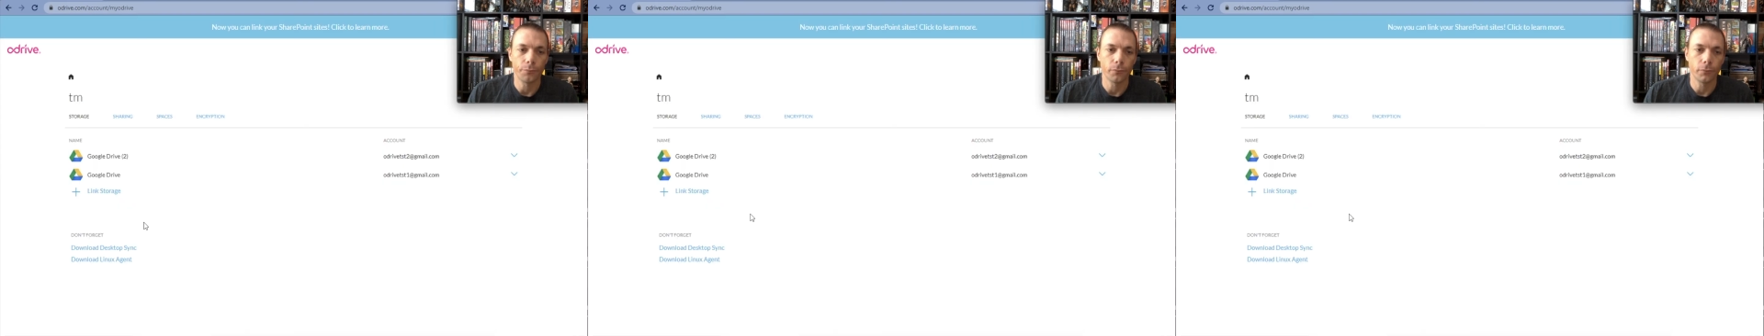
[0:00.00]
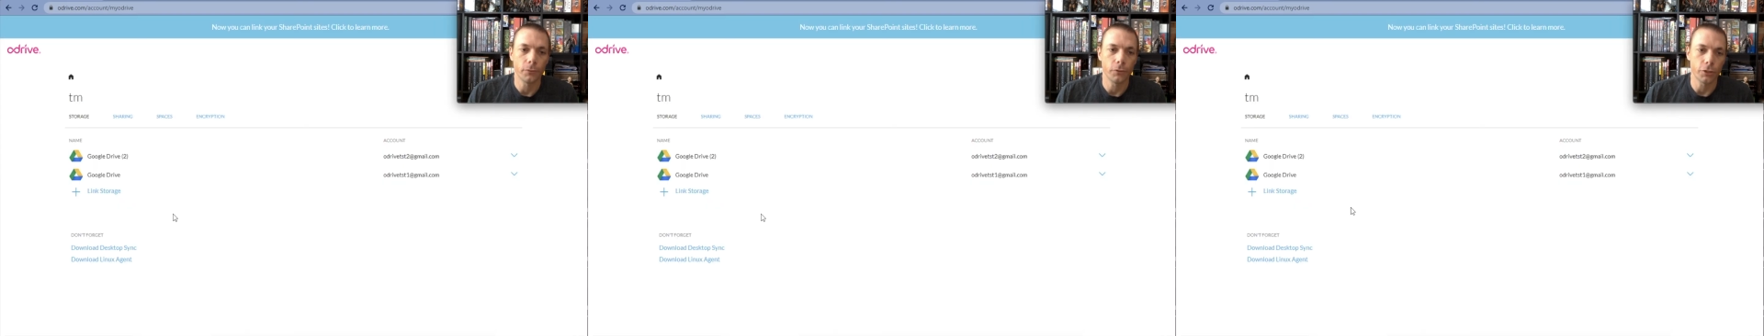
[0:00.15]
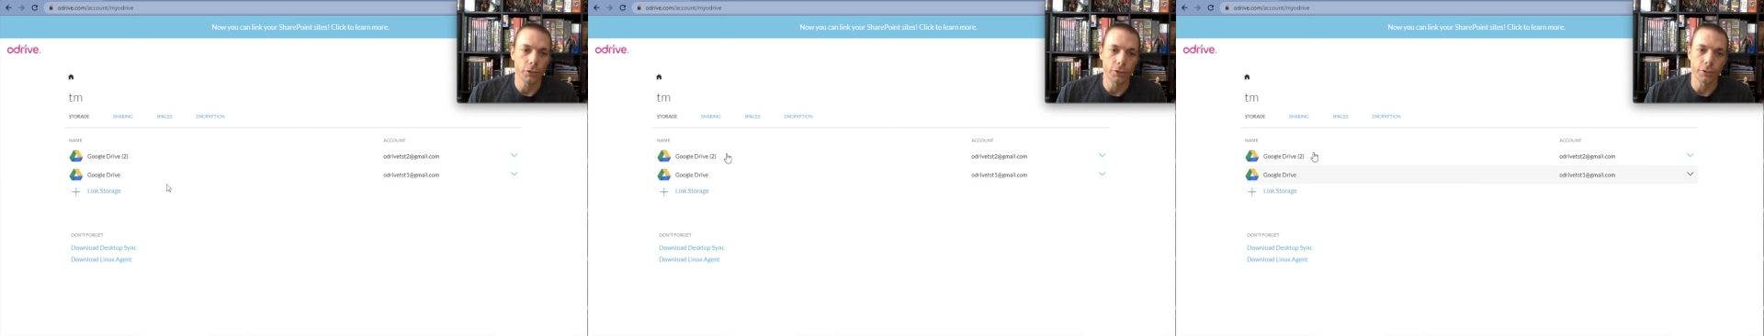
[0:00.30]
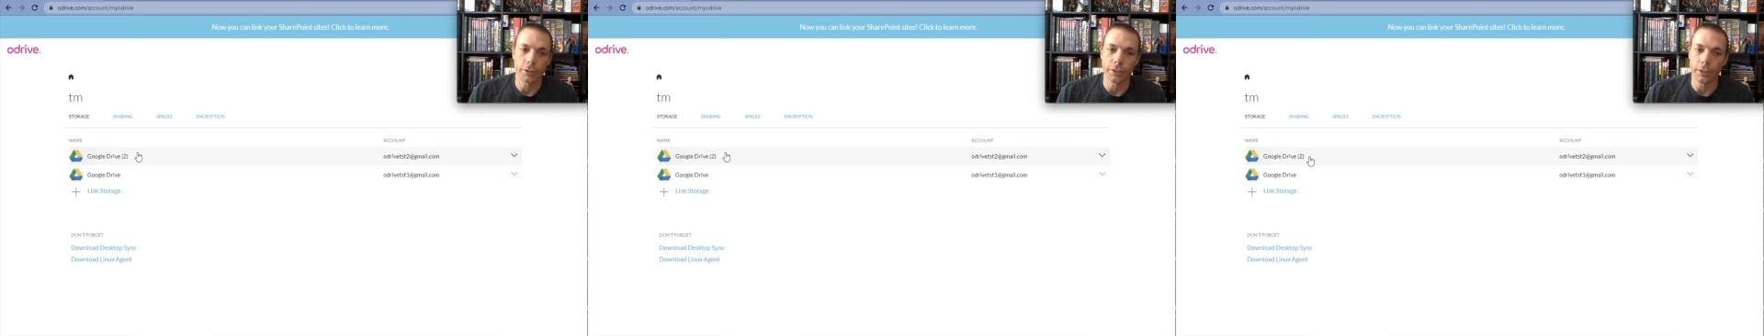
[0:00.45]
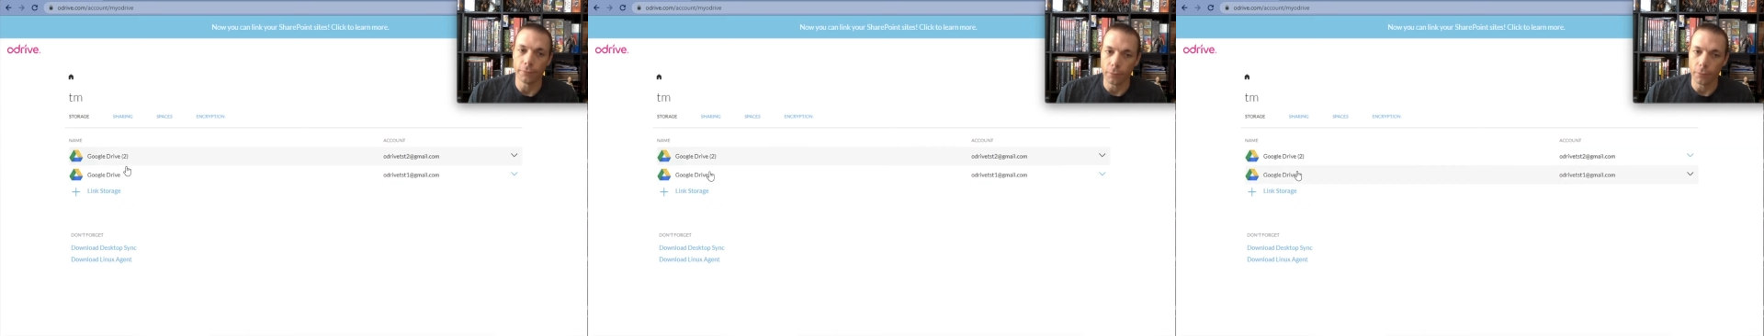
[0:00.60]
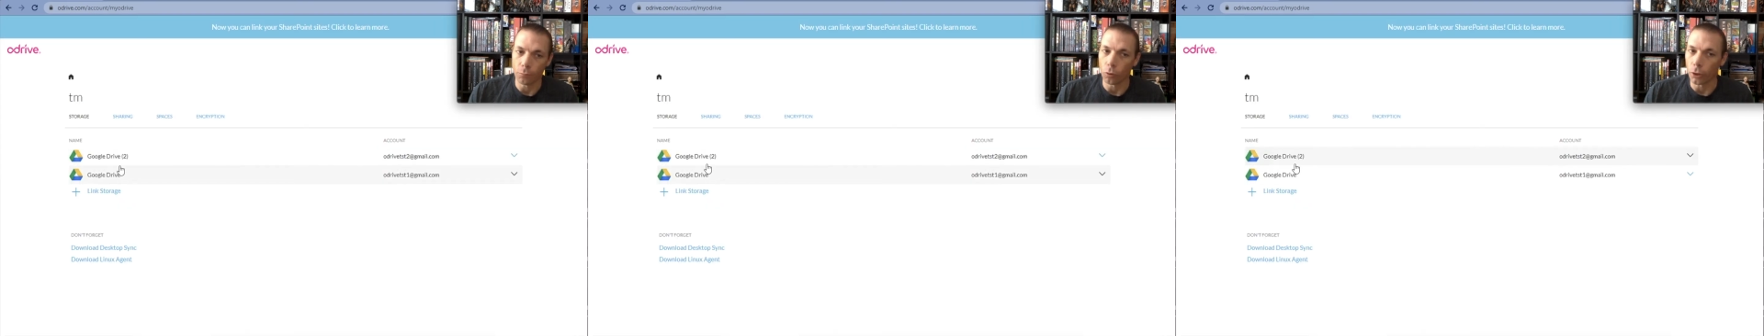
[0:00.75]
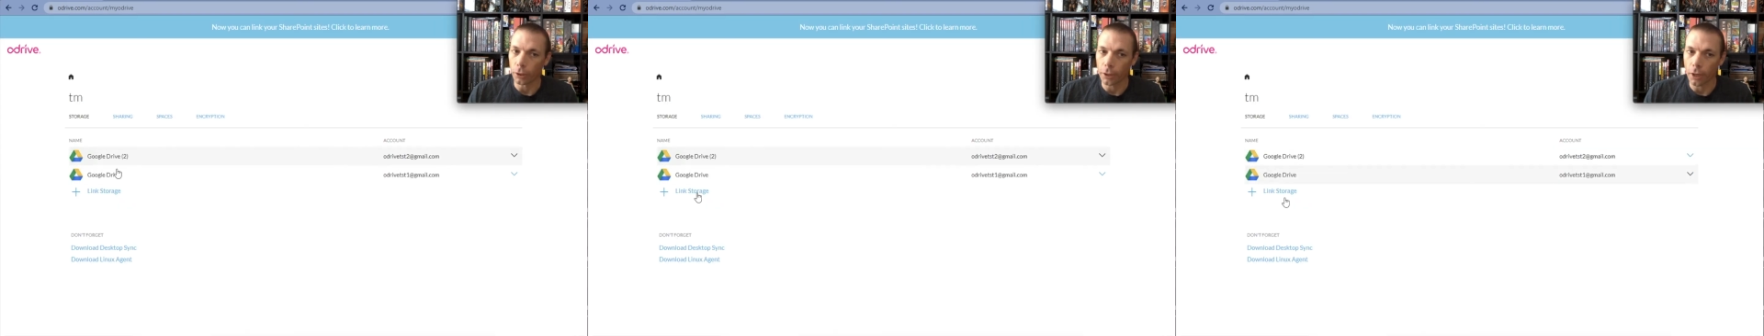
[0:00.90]
just to give it
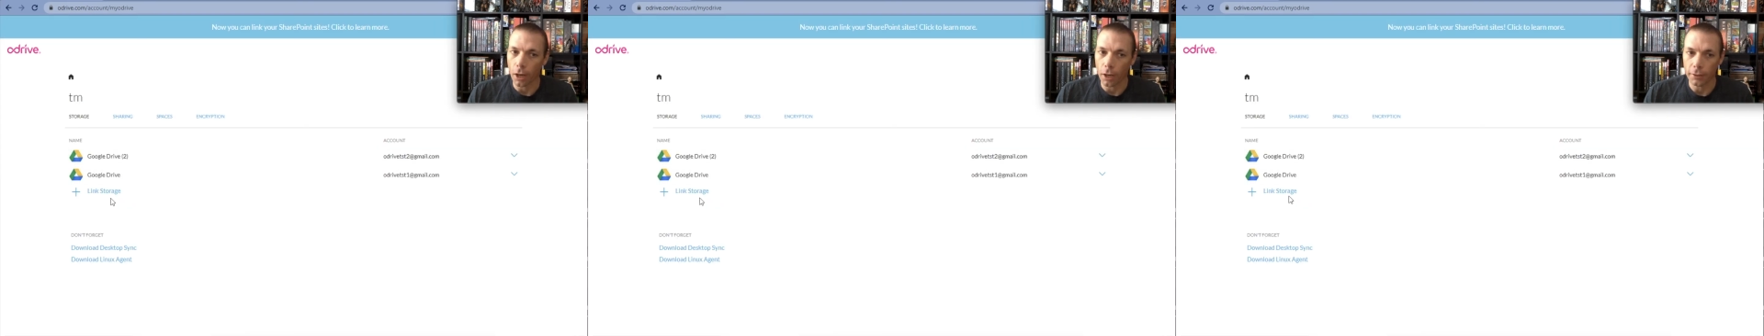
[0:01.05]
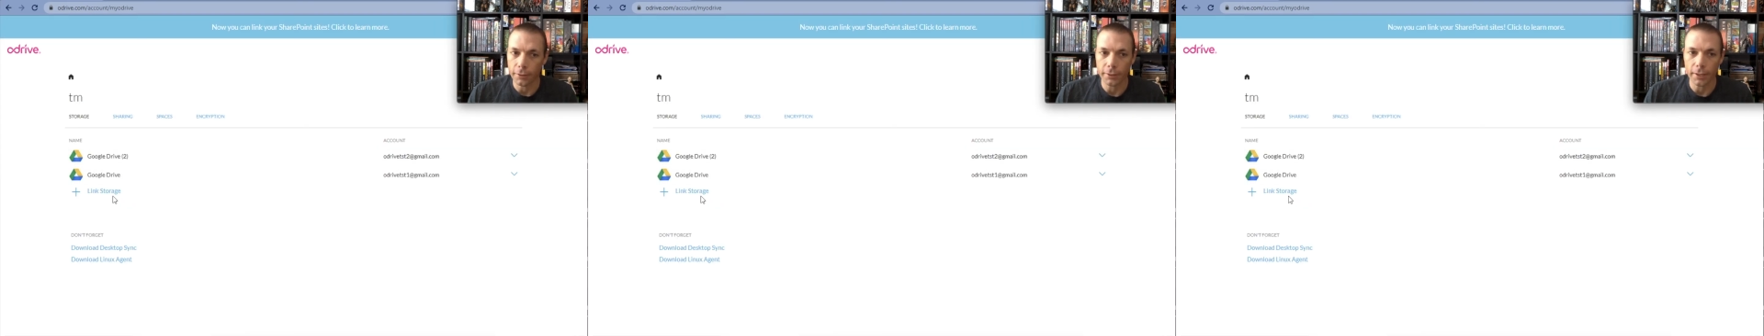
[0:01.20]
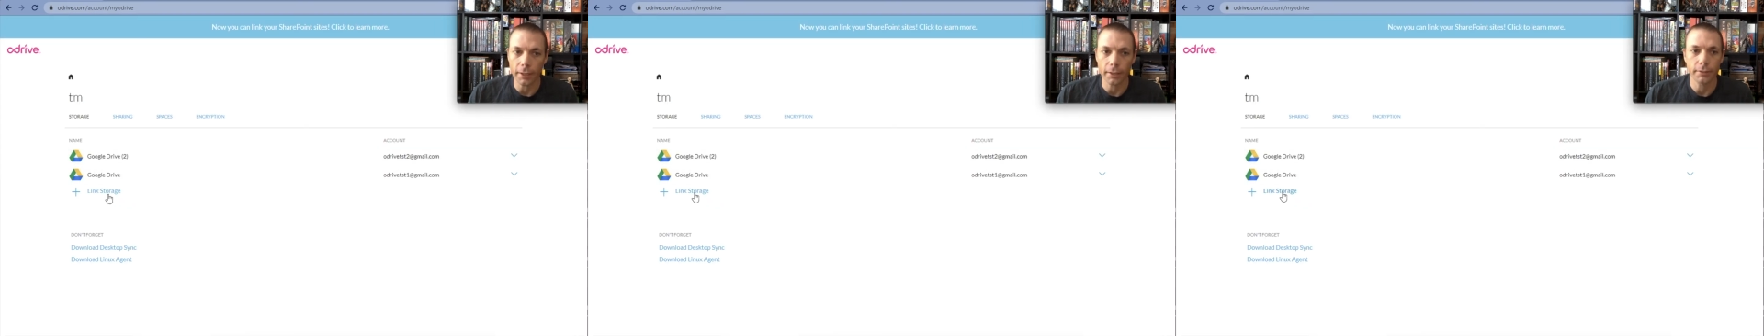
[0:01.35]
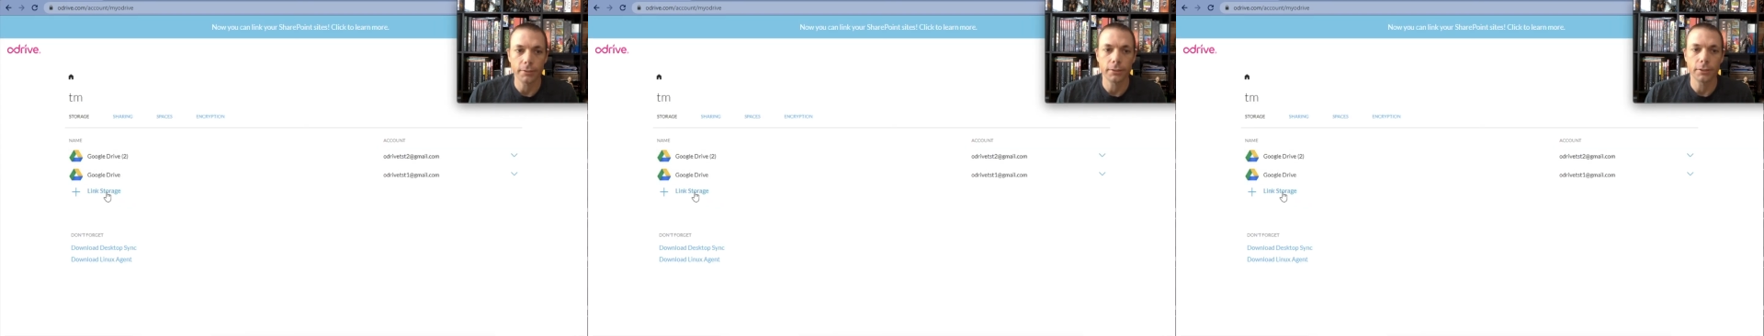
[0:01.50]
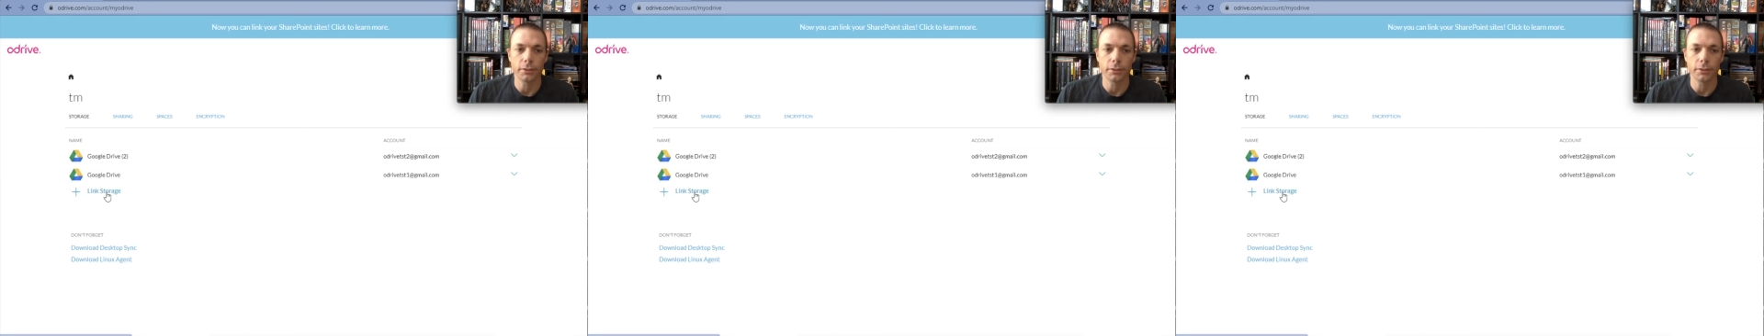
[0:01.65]
more context,